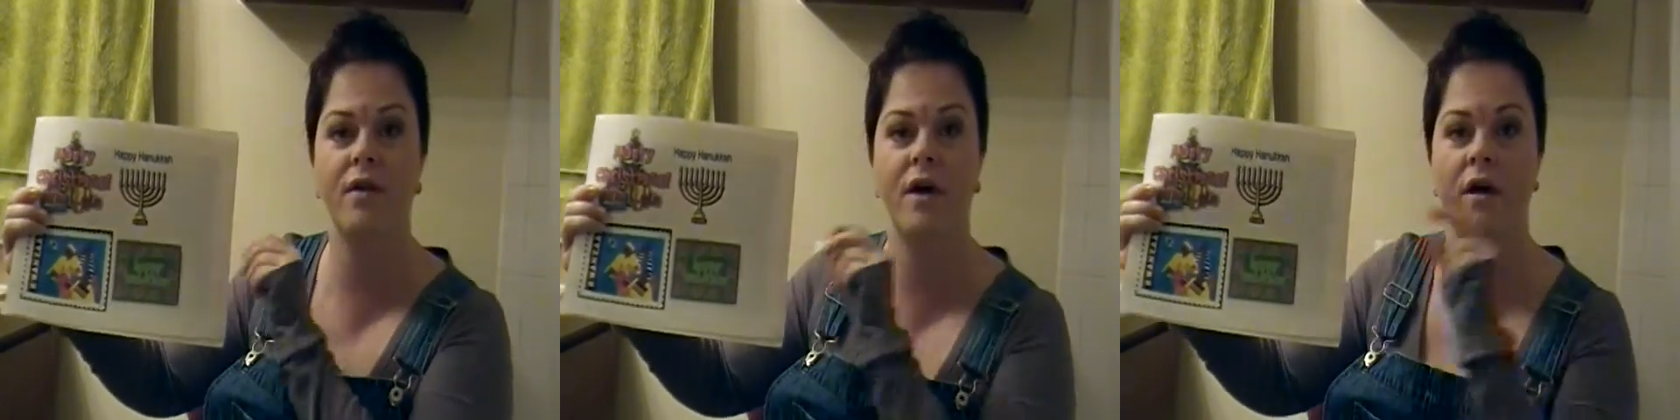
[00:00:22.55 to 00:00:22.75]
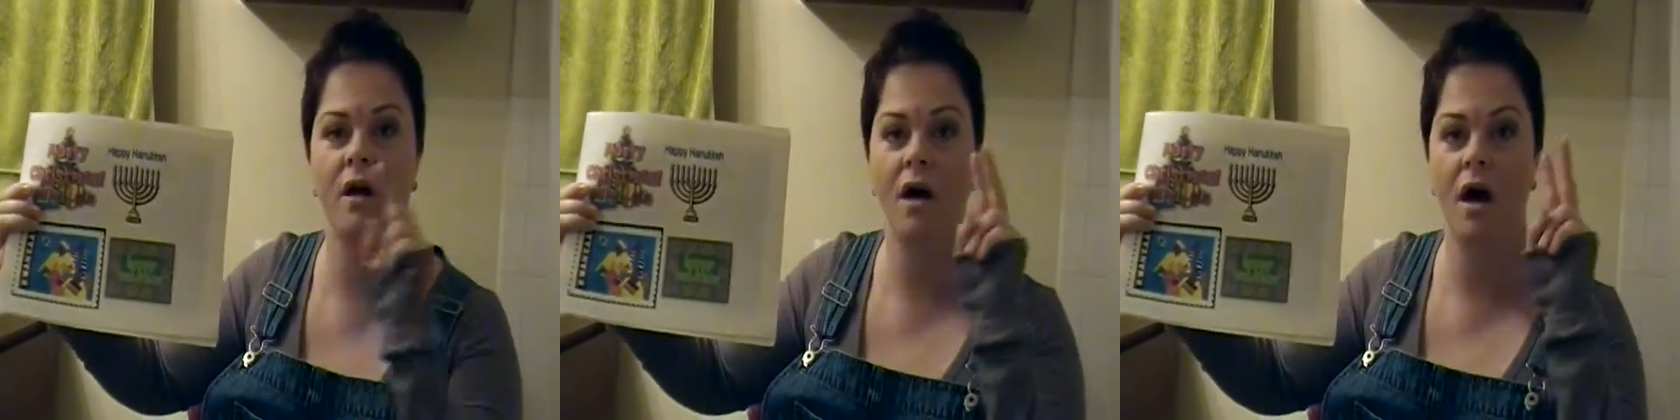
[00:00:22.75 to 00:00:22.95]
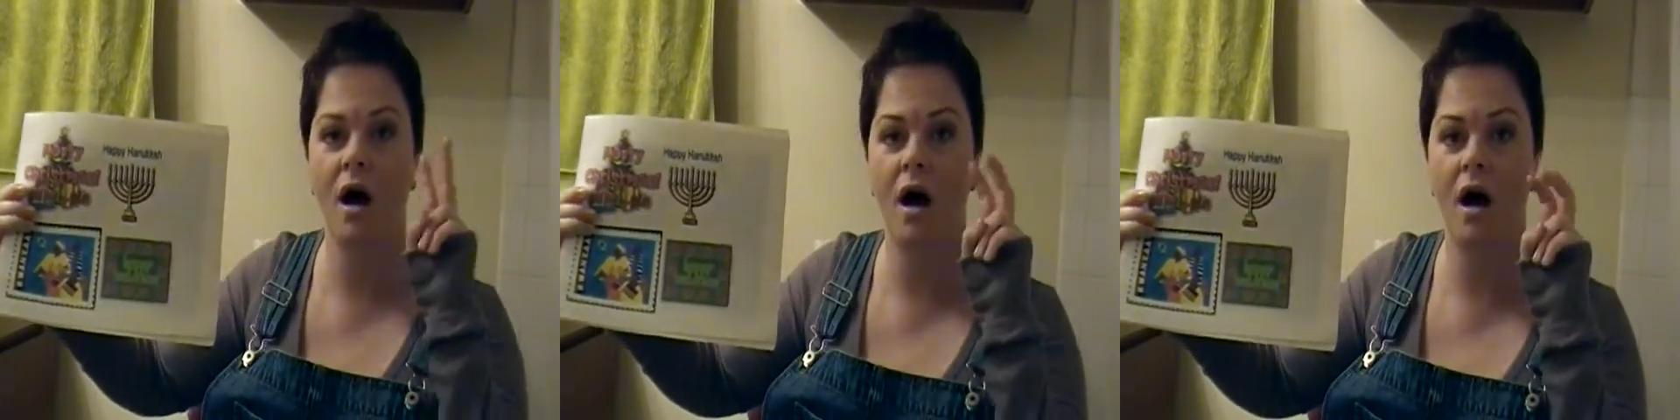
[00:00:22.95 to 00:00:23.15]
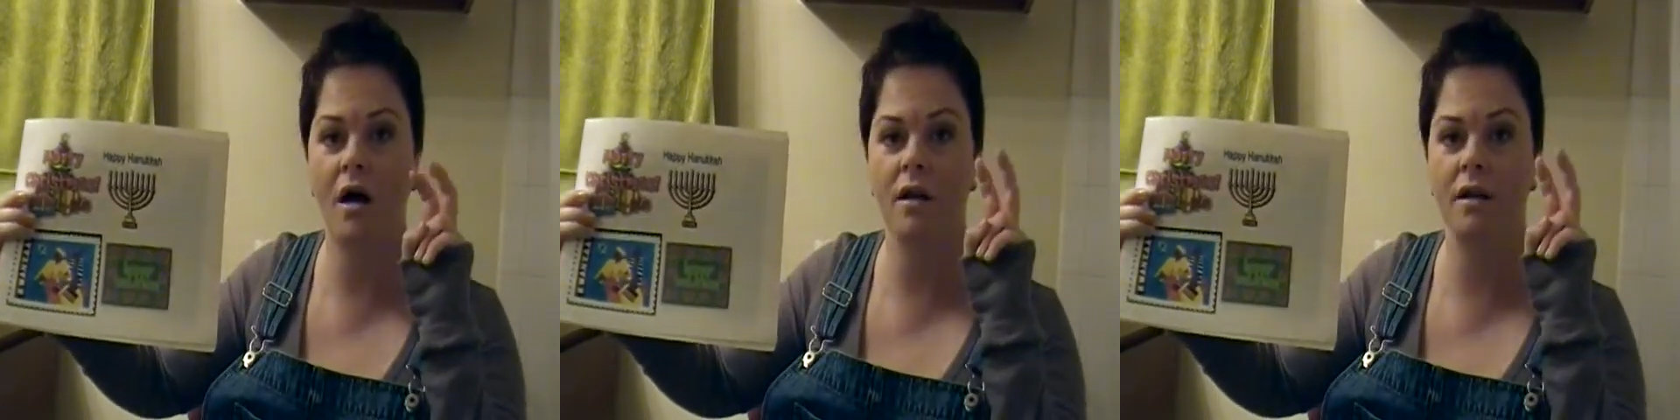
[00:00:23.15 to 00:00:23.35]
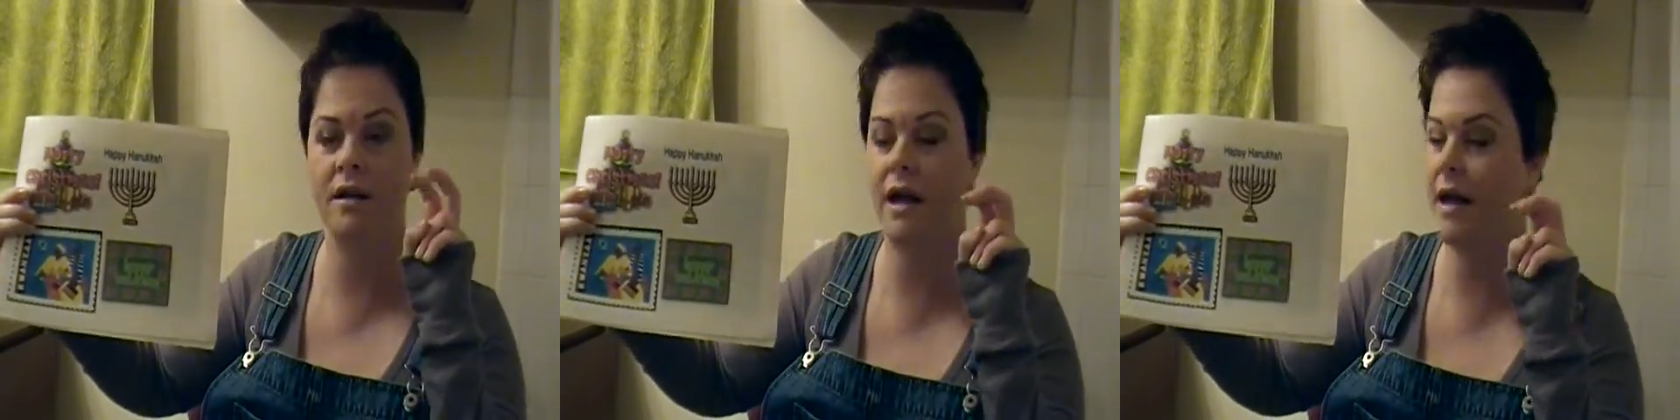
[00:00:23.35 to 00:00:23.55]
the
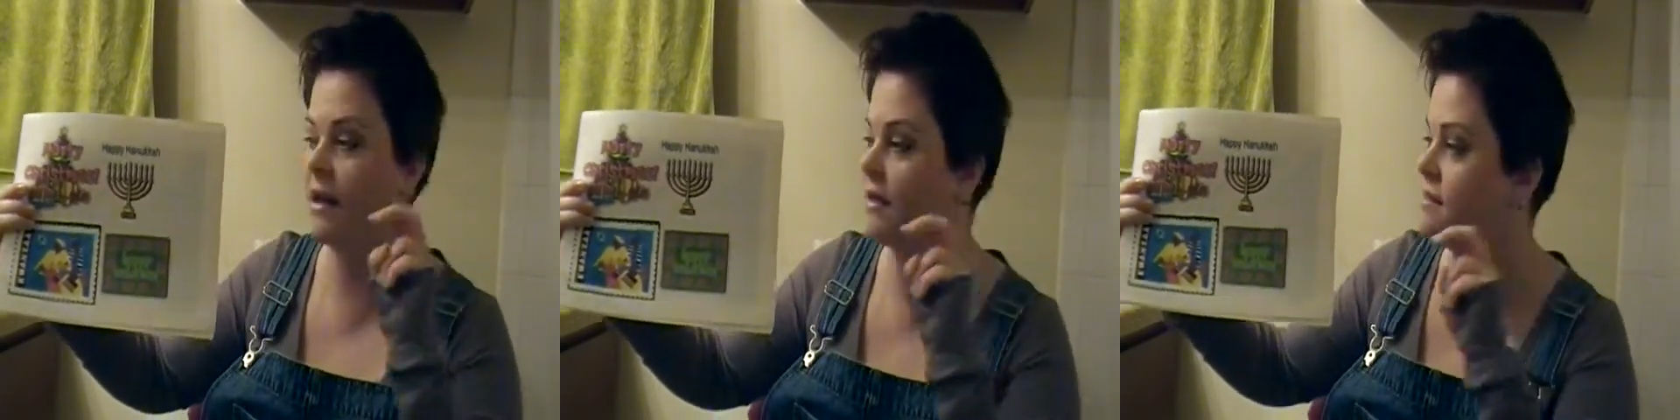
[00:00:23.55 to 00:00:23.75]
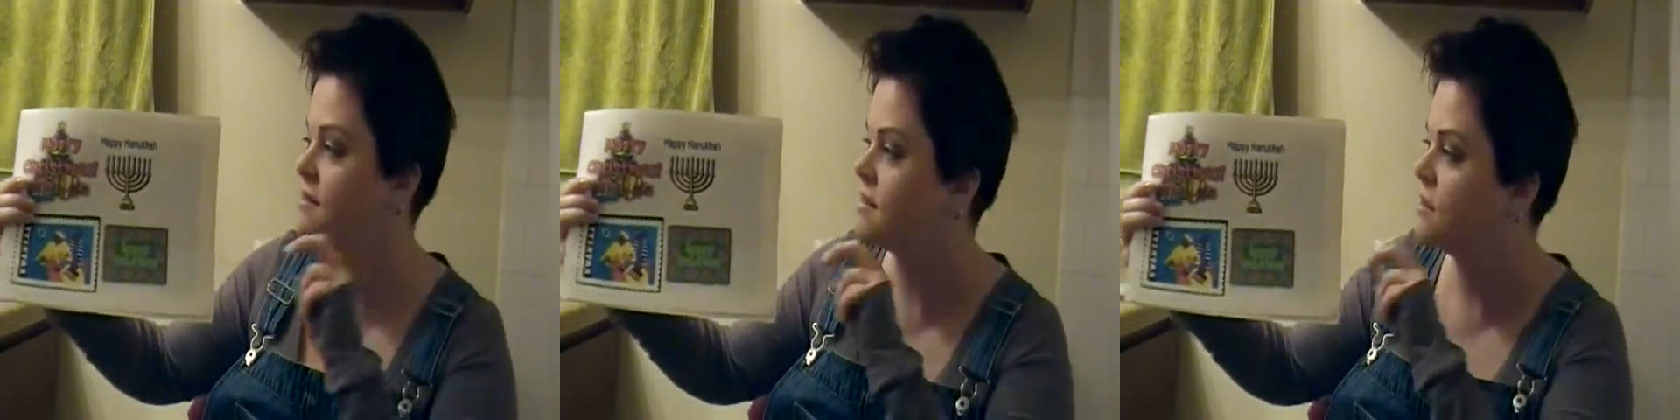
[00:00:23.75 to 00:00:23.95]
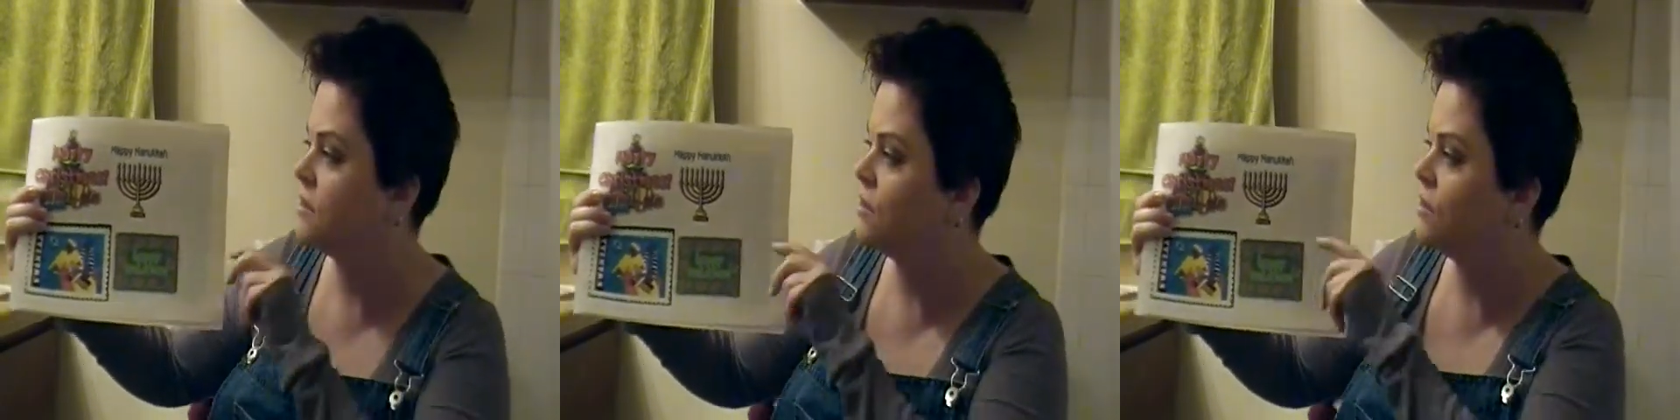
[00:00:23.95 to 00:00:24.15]
holidays.